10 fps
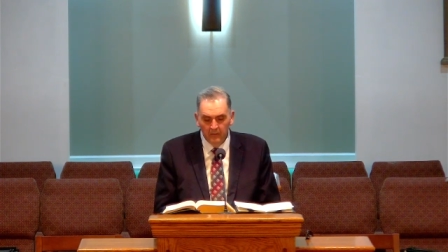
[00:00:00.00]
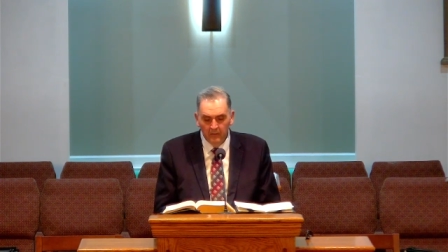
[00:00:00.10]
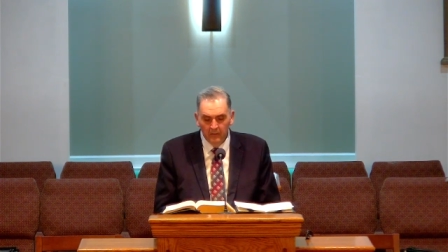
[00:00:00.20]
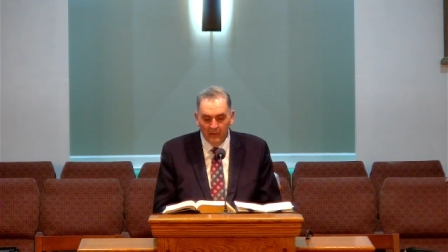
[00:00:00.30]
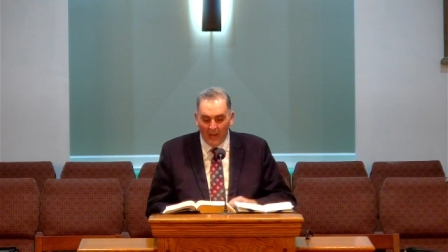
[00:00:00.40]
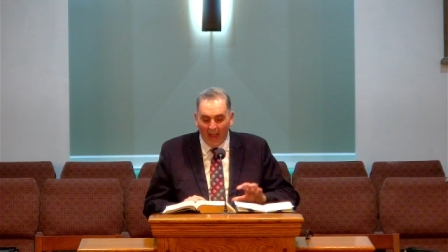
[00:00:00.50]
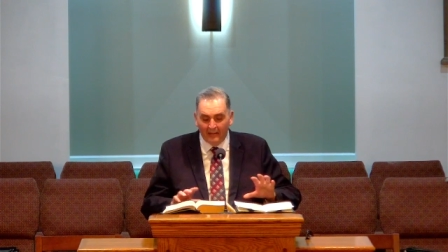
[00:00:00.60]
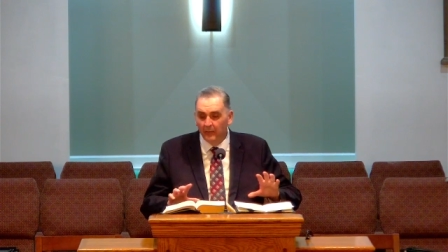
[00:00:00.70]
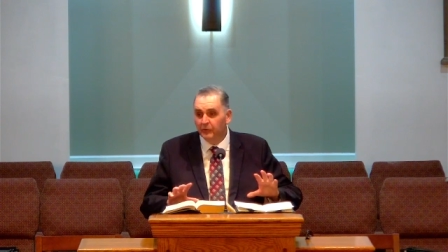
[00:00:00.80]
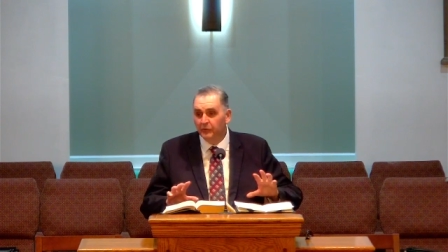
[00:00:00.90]
Let me back
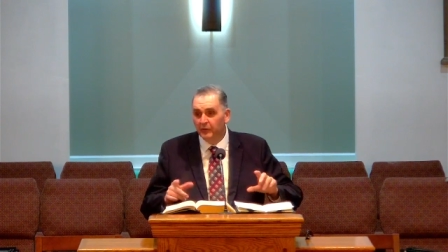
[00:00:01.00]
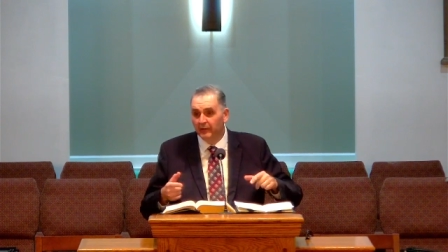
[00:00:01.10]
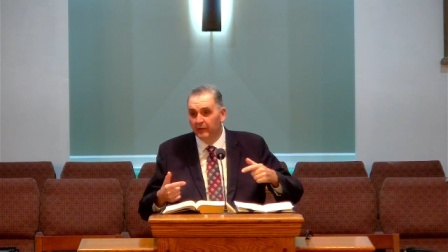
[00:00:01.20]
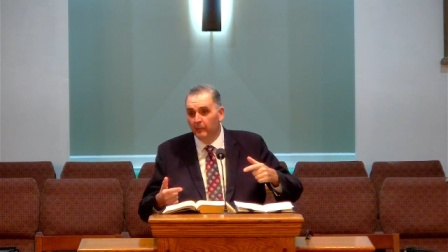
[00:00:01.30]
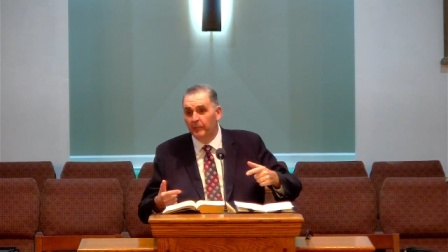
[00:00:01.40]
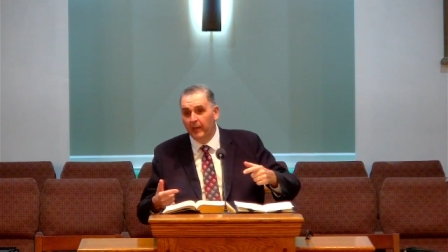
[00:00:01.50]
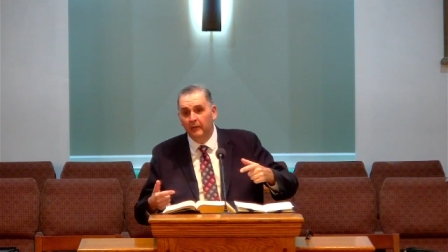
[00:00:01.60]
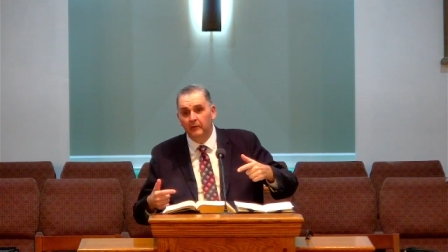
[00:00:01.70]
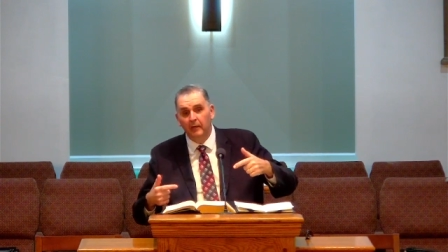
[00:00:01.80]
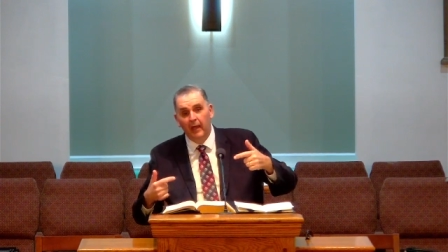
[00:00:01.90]
up just a little
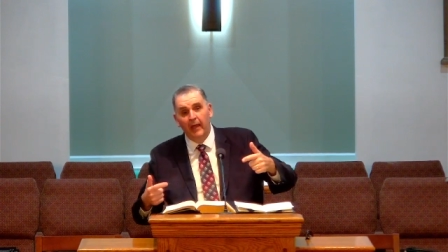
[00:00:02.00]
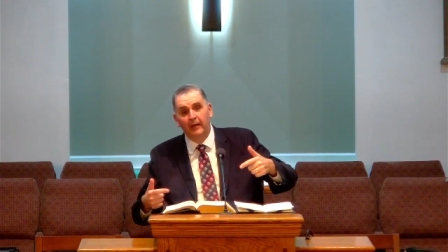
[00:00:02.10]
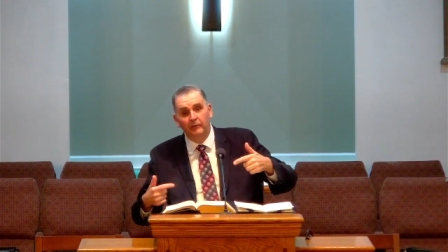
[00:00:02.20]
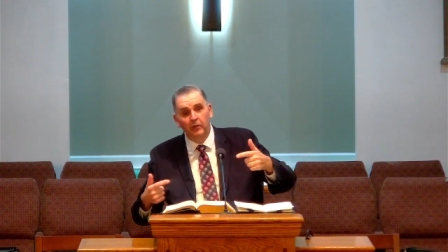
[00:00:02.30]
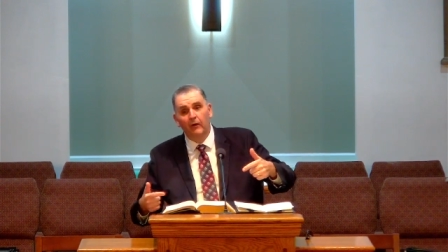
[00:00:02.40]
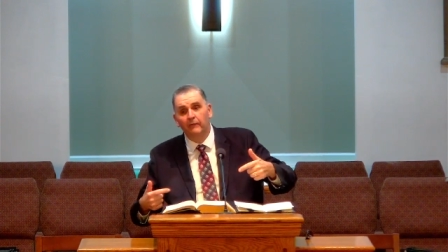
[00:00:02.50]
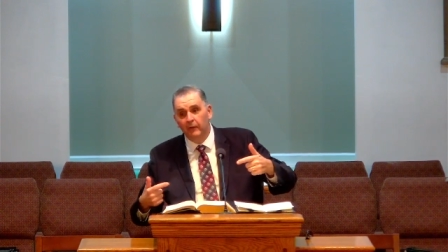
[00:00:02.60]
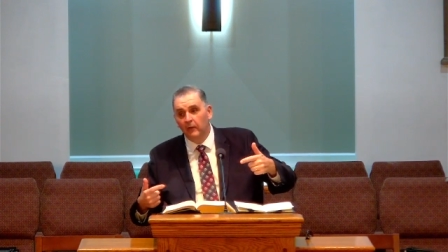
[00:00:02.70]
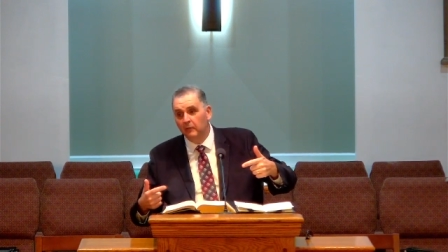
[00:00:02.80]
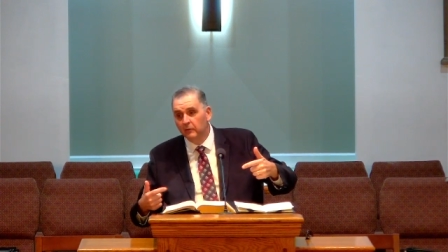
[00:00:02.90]
bit and
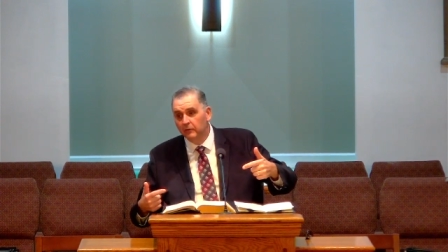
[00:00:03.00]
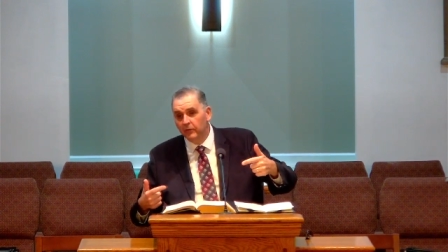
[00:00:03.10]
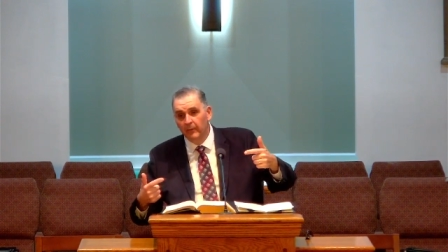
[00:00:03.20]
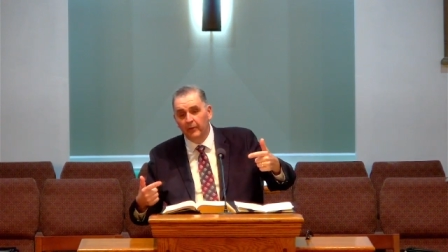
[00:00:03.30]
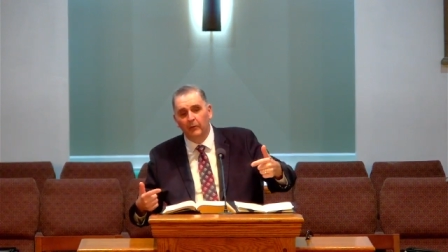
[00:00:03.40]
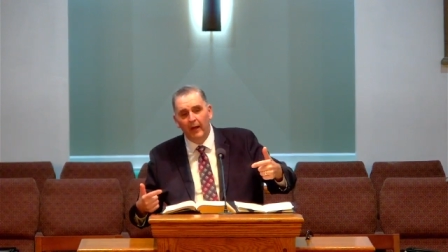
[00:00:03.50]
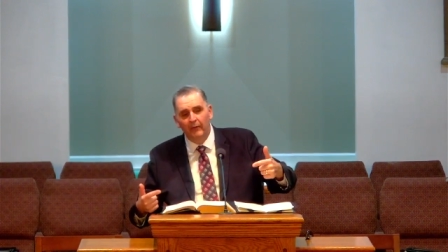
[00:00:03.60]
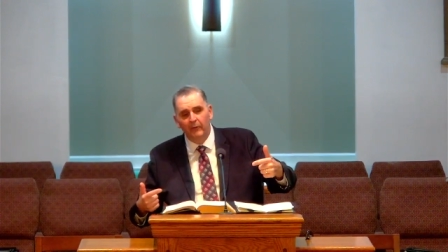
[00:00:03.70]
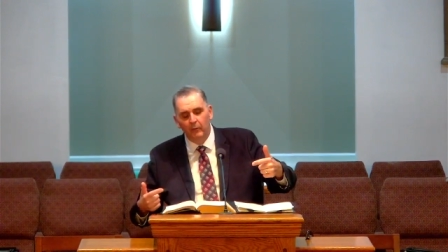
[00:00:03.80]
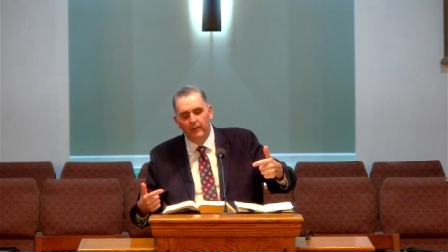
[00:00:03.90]
cover some of the ground
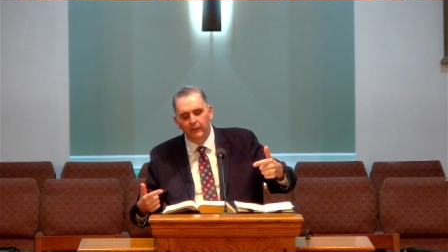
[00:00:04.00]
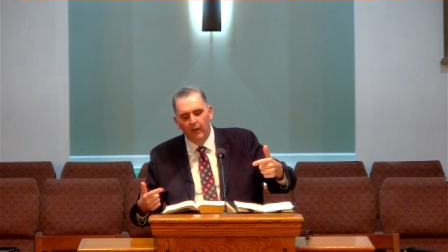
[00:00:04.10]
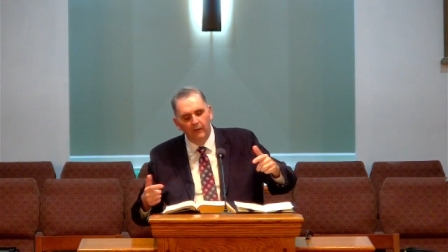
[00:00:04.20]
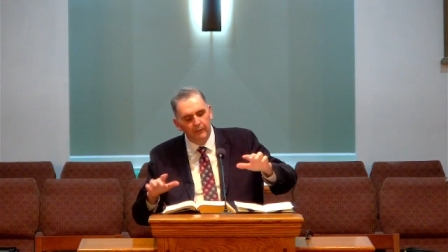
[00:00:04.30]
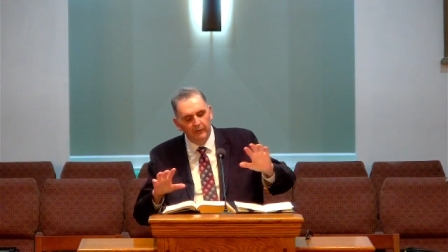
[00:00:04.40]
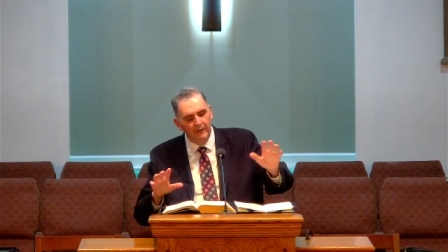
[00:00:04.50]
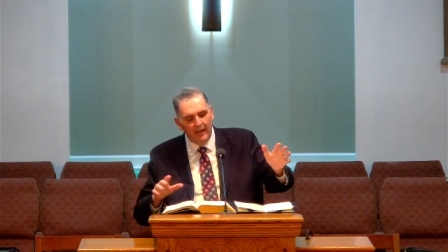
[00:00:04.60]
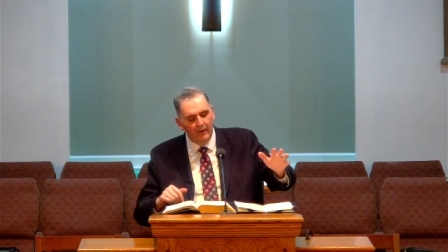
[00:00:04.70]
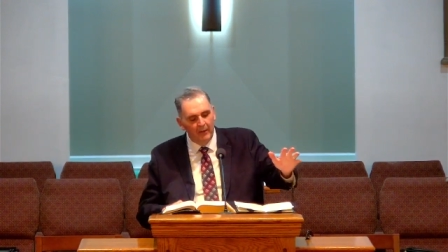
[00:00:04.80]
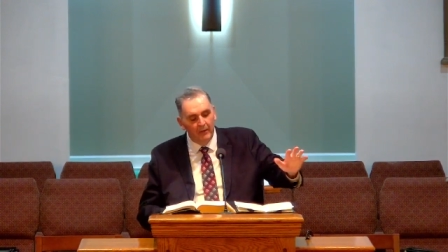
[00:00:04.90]
that we've covered. Not,
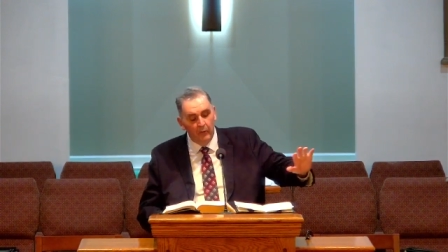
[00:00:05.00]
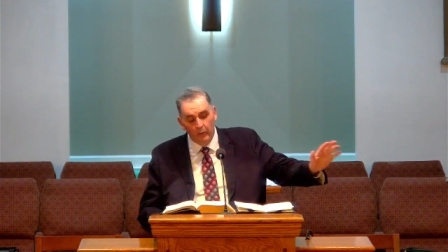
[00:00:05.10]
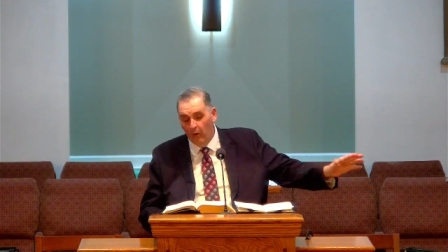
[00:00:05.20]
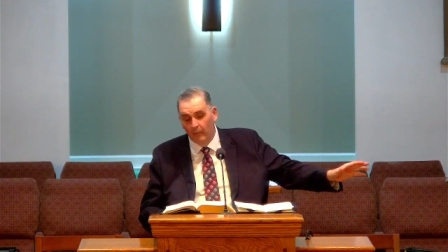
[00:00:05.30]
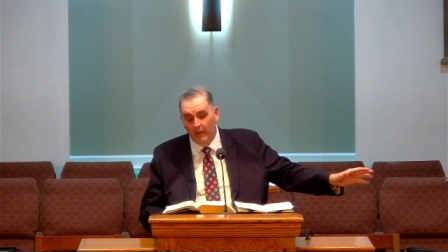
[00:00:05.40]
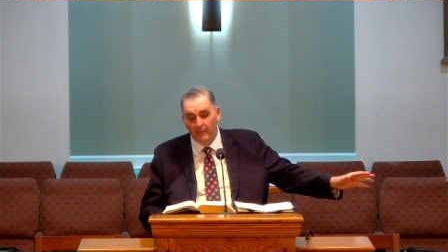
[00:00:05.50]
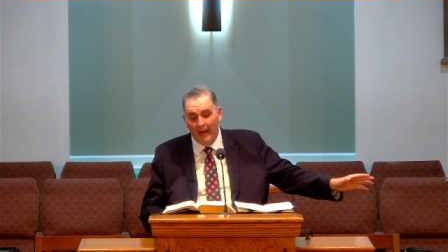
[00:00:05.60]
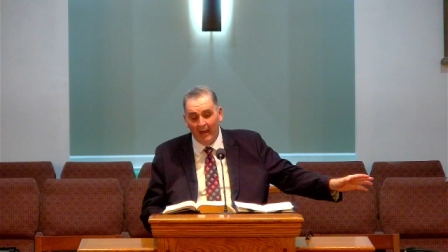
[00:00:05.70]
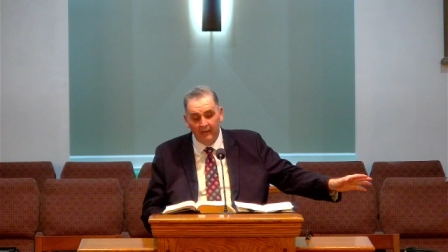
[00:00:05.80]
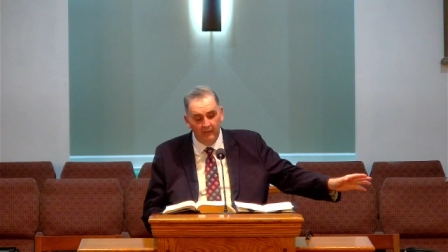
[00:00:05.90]
I'm not going all the way
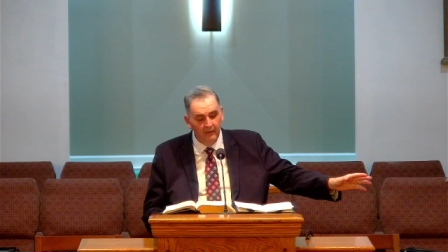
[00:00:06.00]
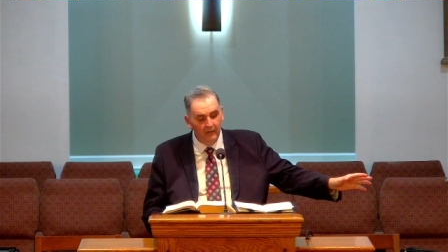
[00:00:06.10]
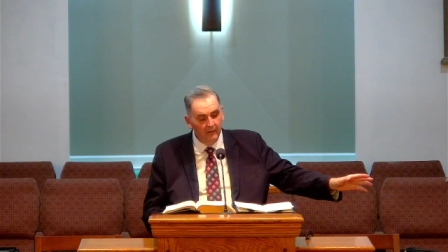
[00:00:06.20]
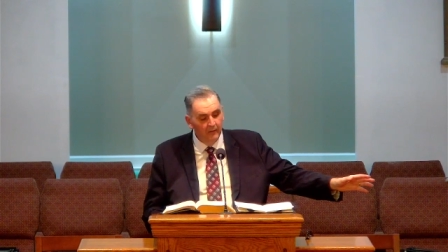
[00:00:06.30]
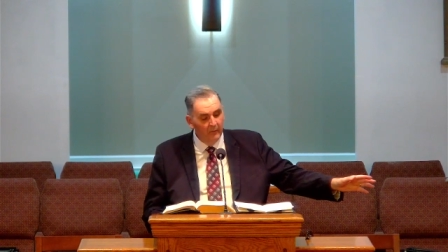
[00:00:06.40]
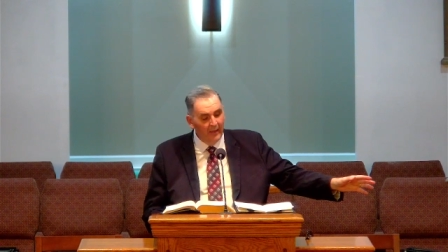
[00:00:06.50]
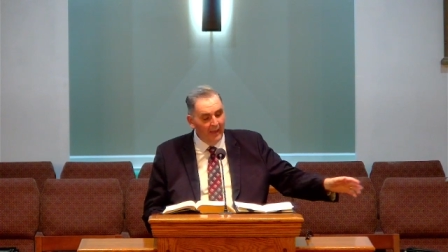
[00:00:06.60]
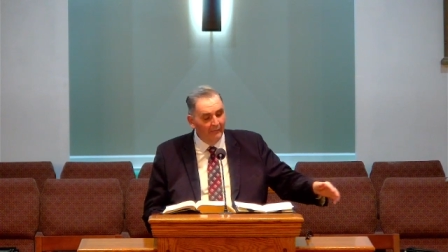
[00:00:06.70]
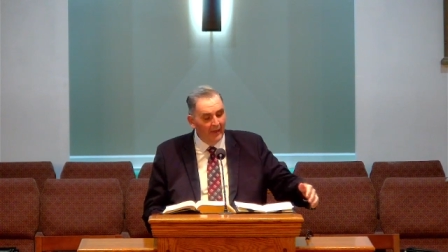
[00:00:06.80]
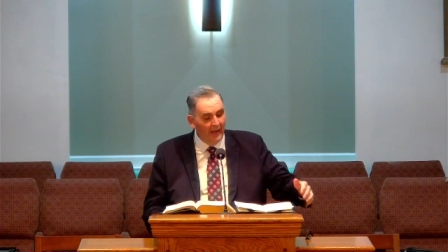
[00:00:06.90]
back. We
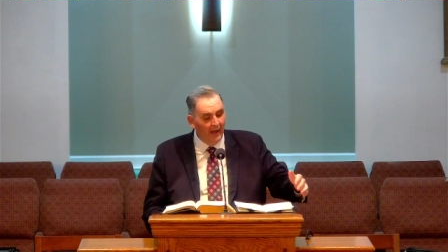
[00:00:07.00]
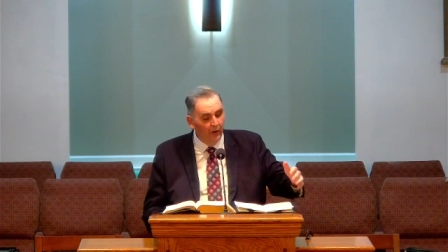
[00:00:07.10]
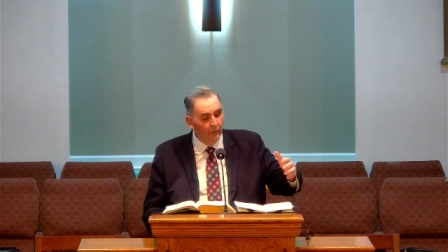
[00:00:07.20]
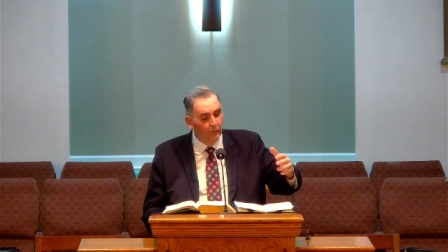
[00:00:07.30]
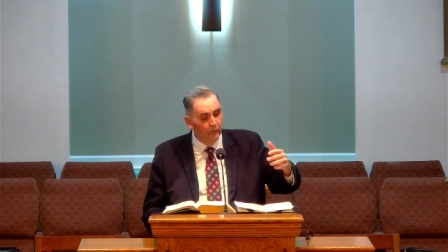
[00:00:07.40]
have now,